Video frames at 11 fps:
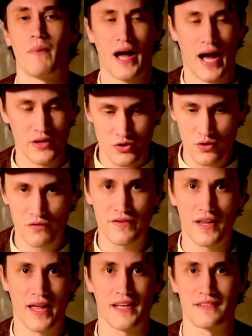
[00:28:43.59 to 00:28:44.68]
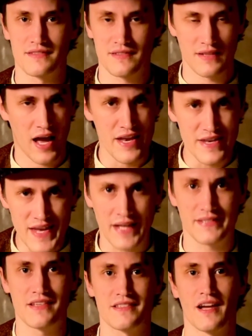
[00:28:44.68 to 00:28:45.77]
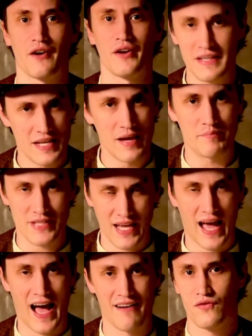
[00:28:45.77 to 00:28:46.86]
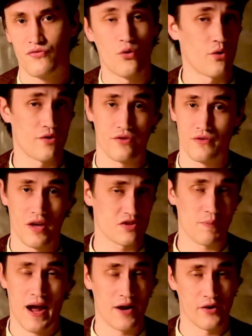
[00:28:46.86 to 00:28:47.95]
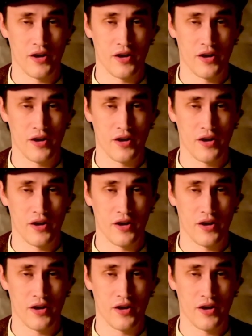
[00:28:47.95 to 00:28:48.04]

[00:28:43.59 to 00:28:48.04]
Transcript: but I do feel like it's a necessary tip to have for aspiring